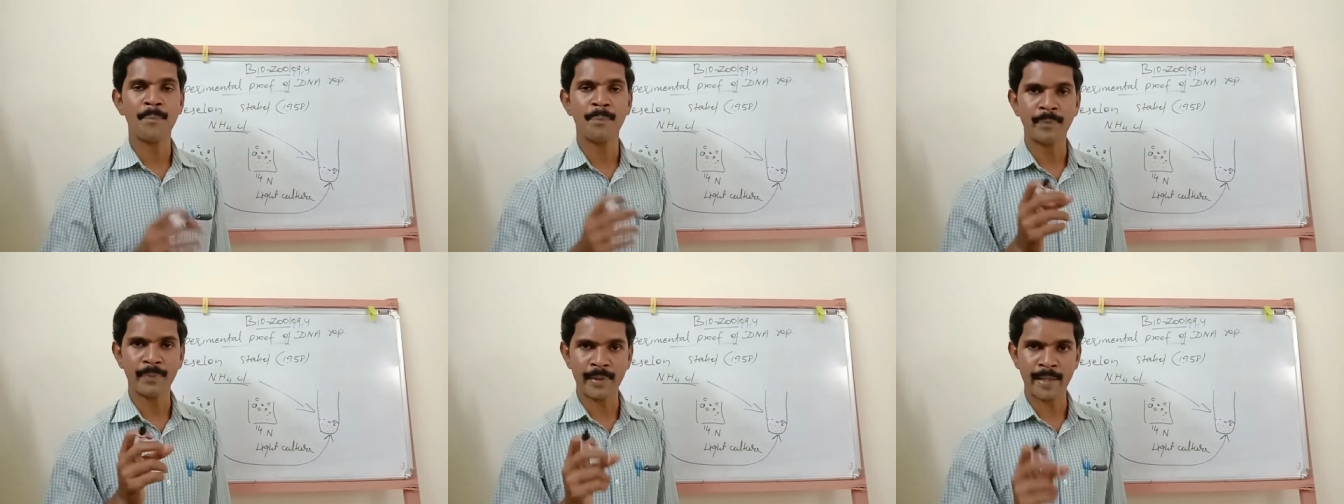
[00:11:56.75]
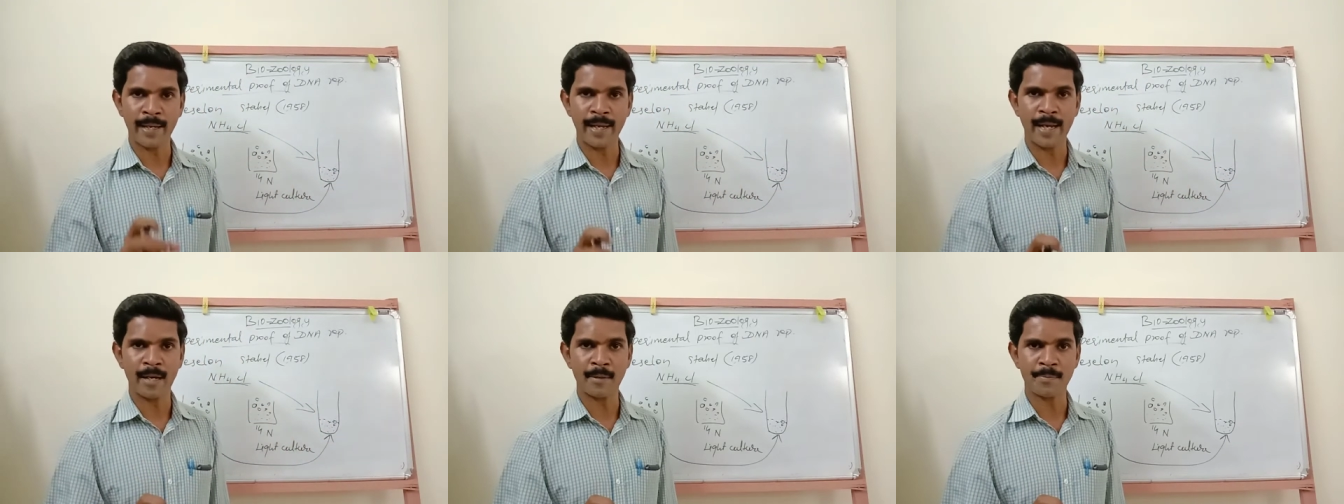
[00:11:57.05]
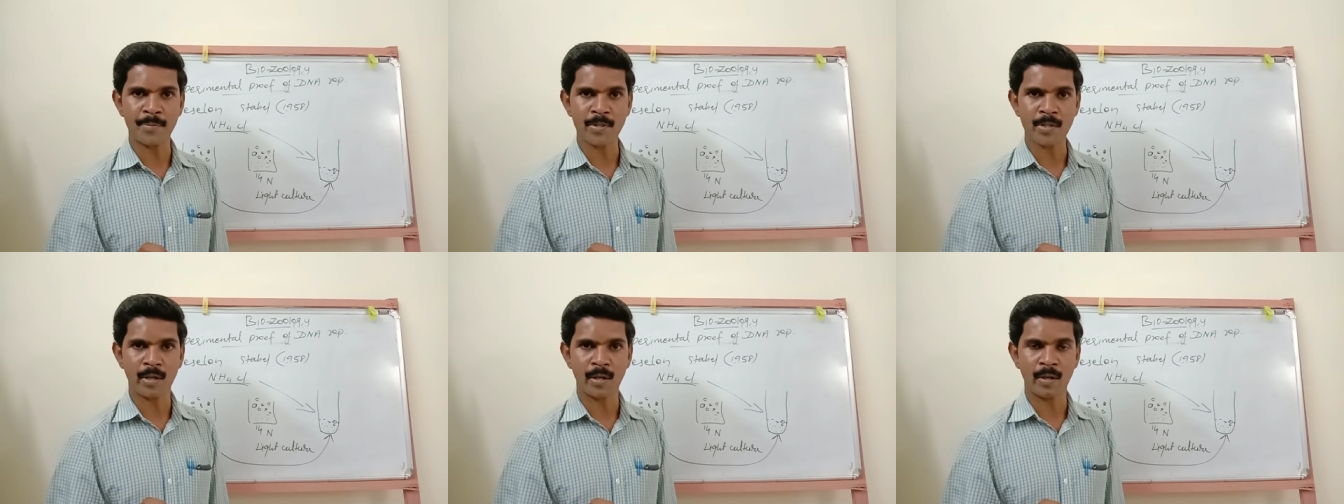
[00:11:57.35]
They
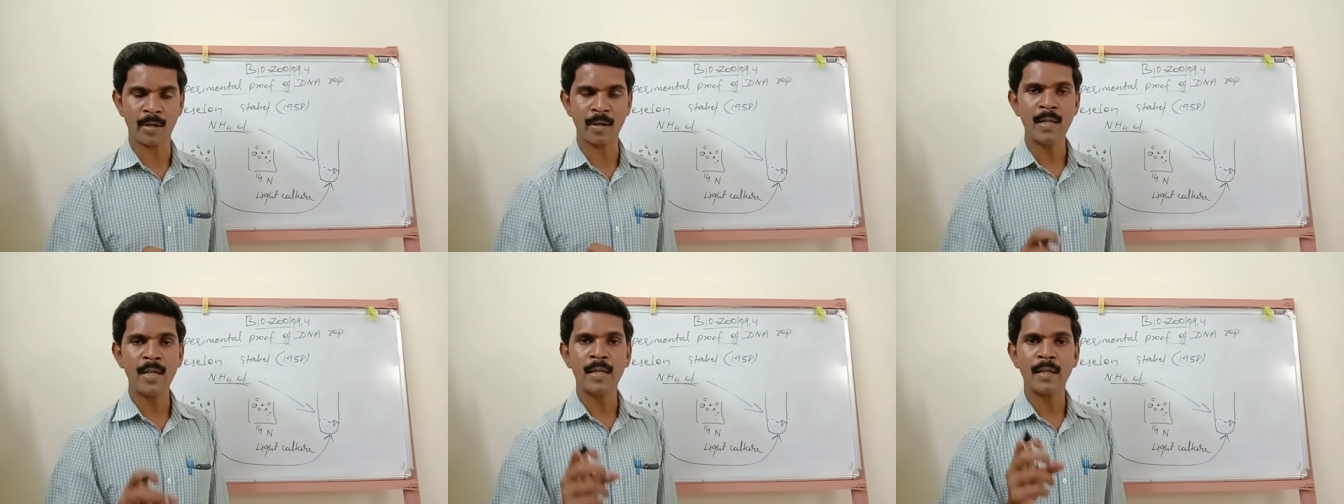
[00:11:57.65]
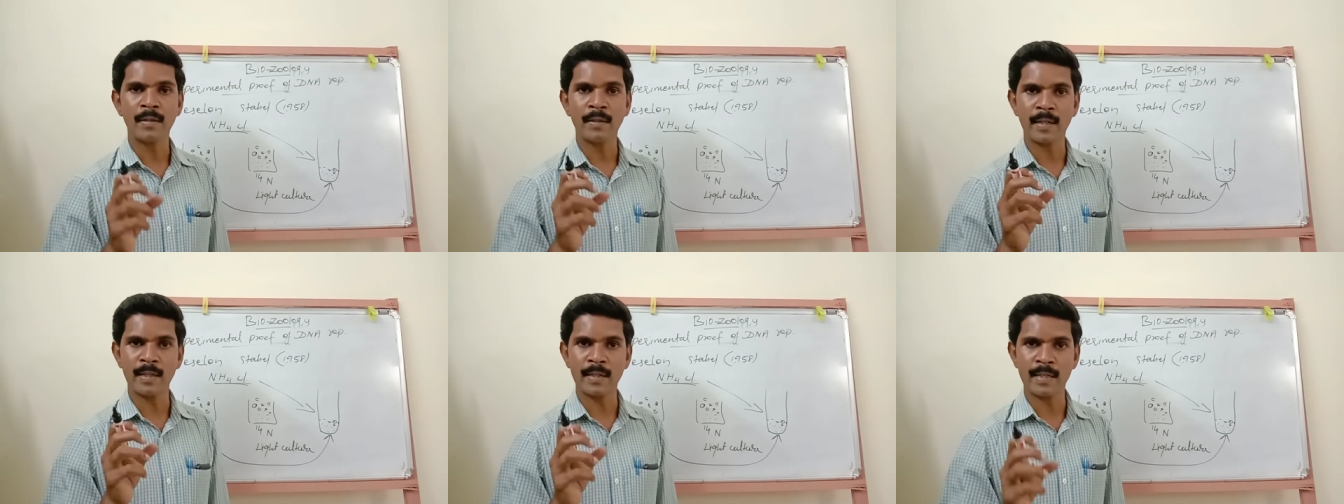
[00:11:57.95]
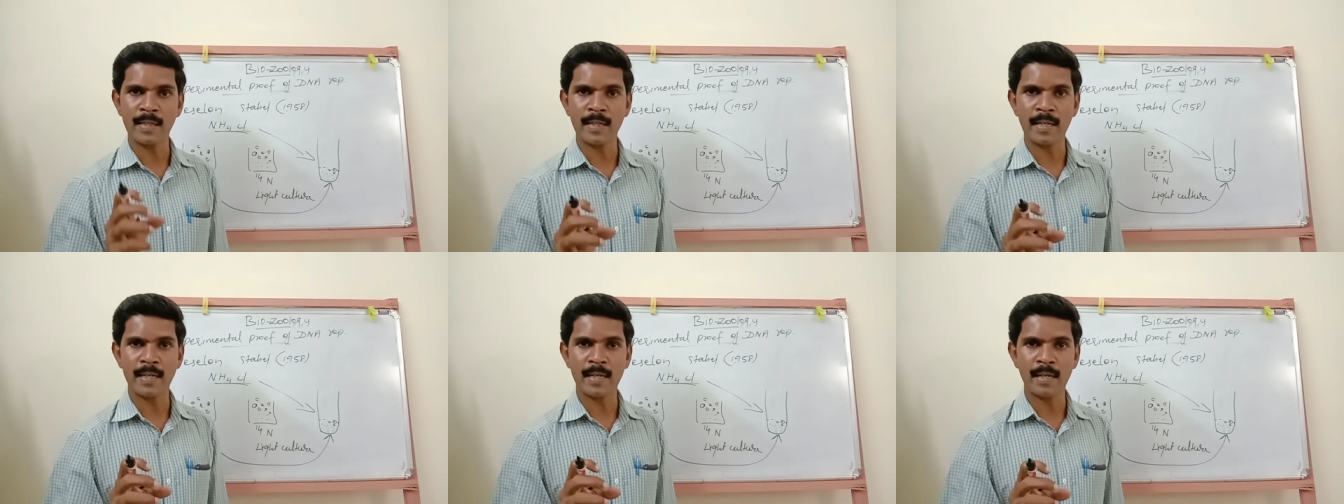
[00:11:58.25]
observed the
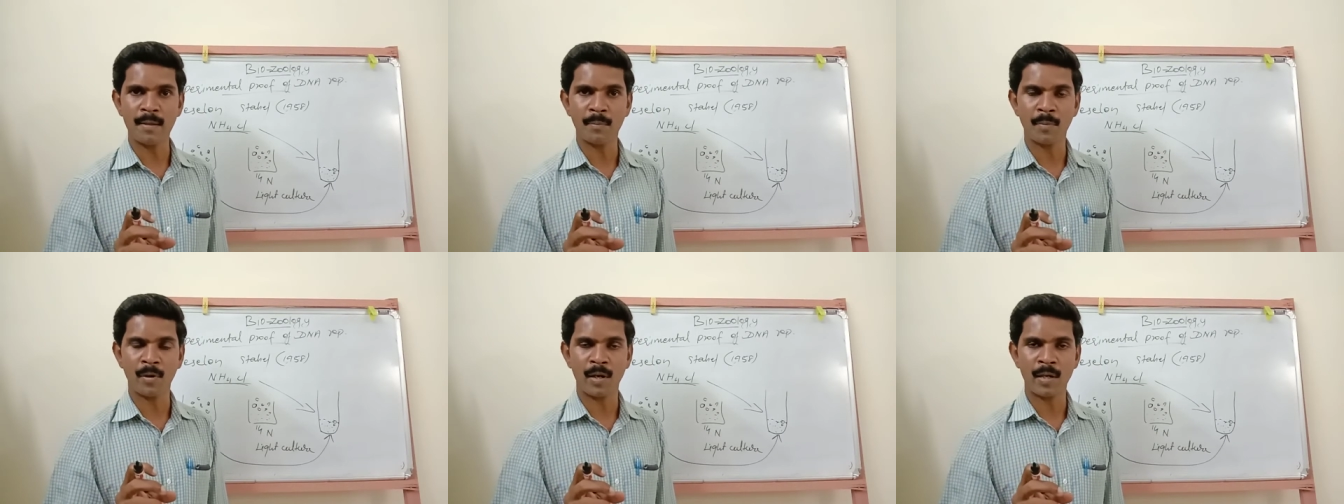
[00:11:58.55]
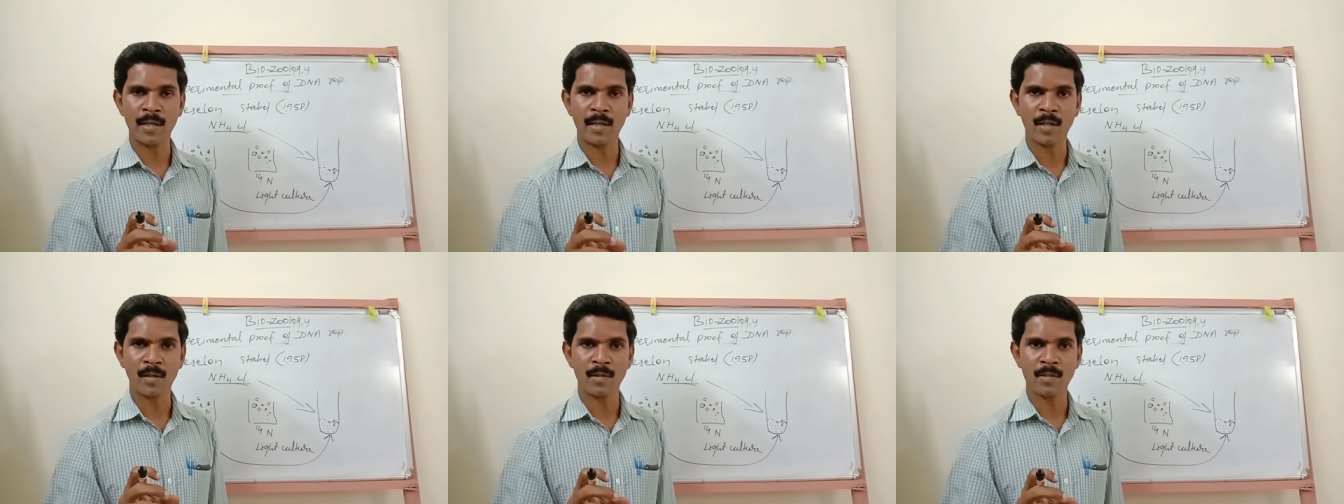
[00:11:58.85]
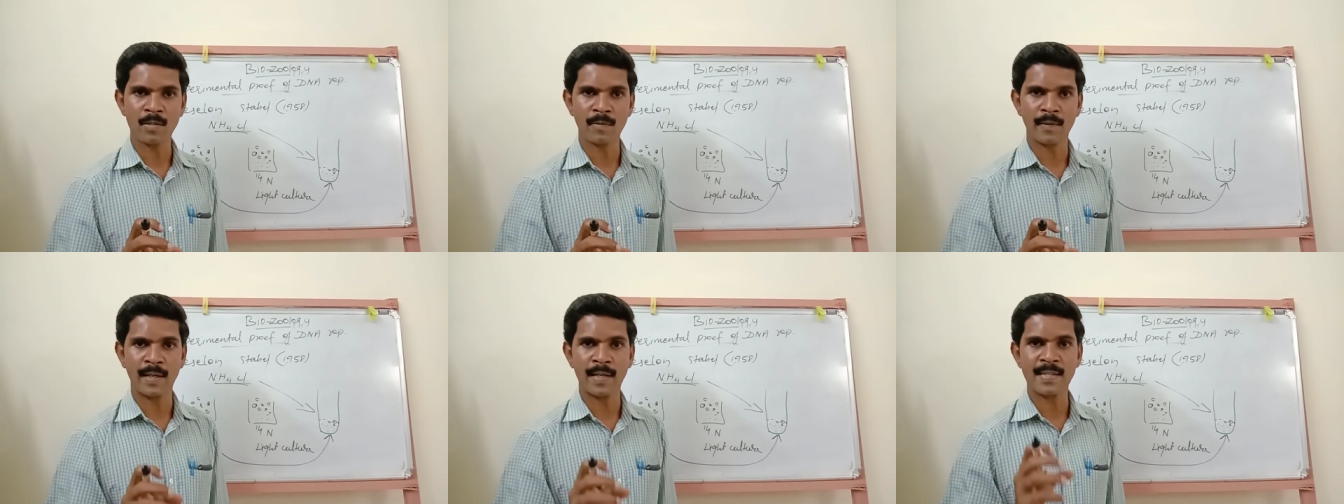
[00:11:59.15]
DNA
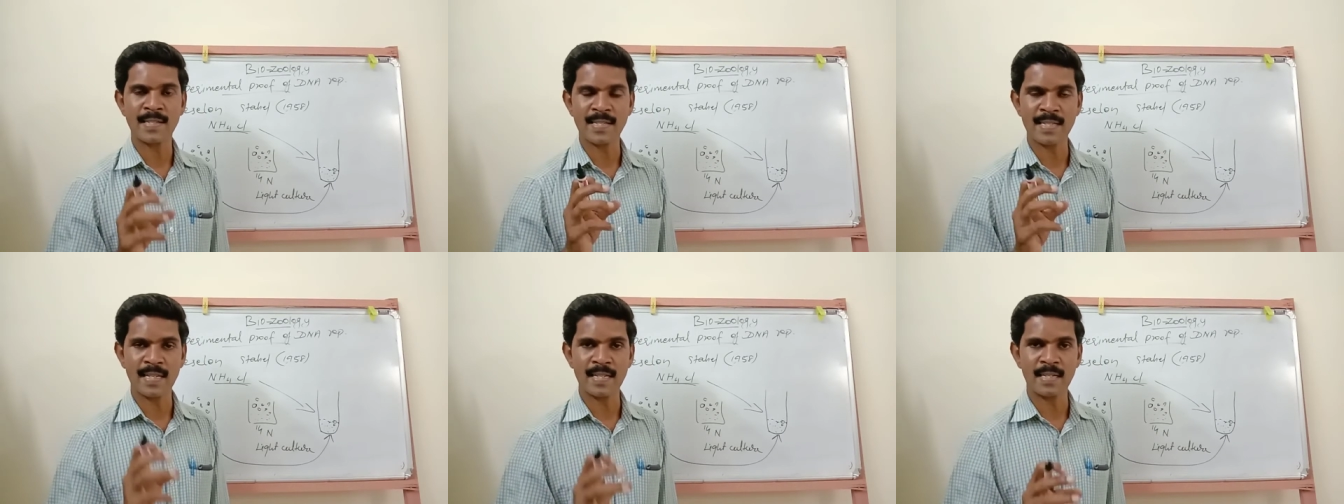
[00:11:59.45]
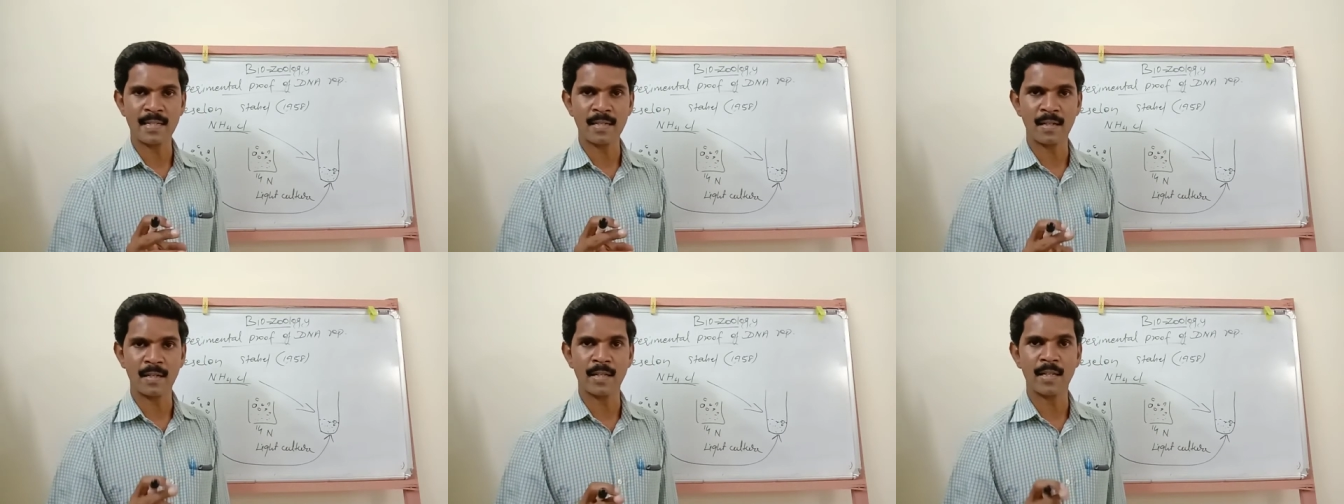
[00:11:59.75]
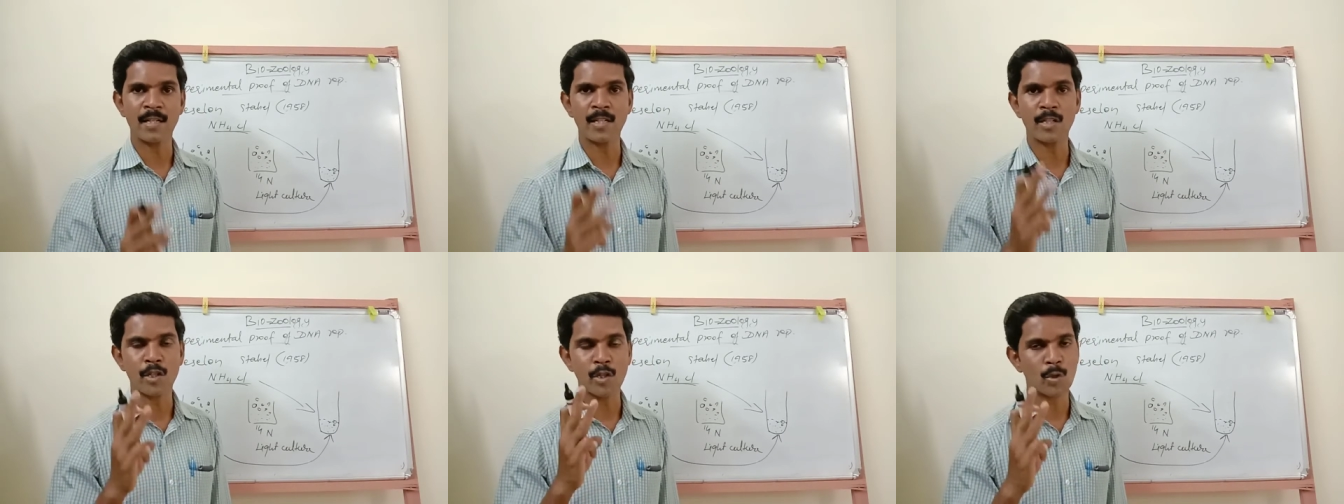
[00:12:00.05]
molecules were settled
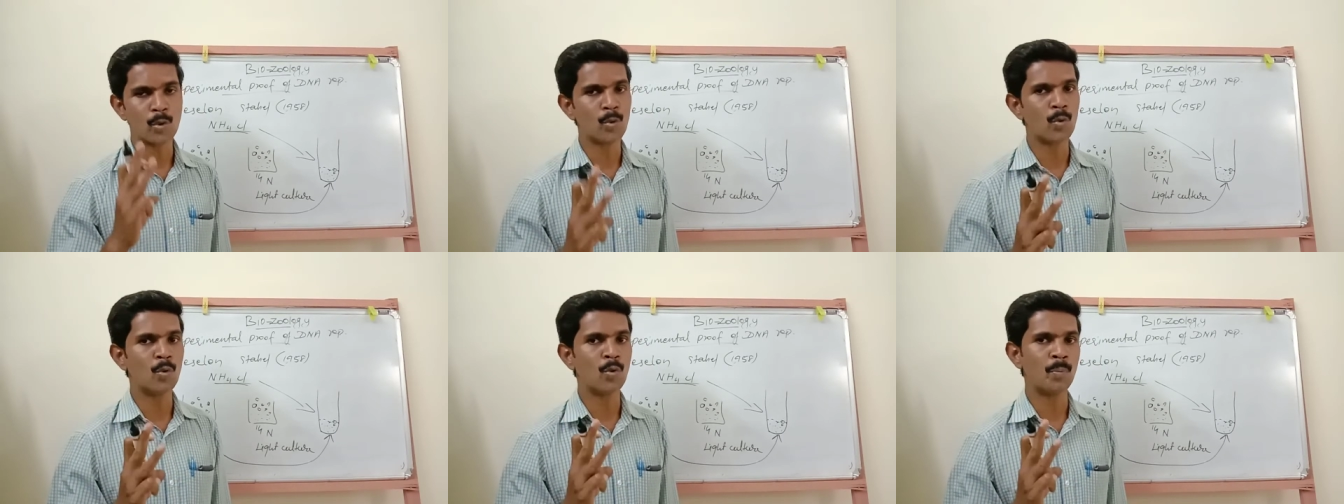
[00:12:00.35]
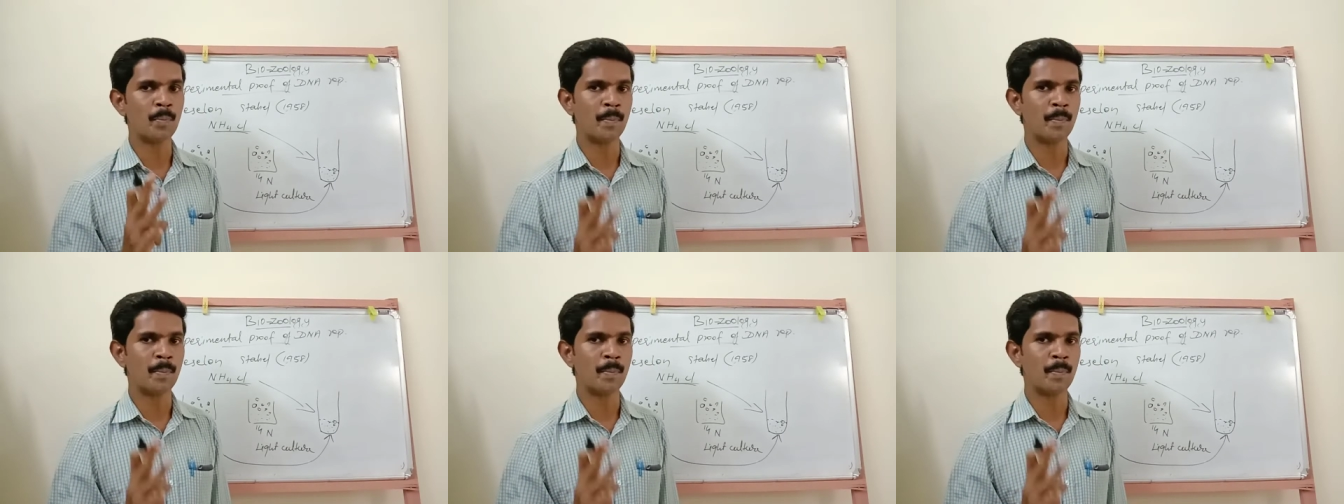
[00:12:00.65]
in two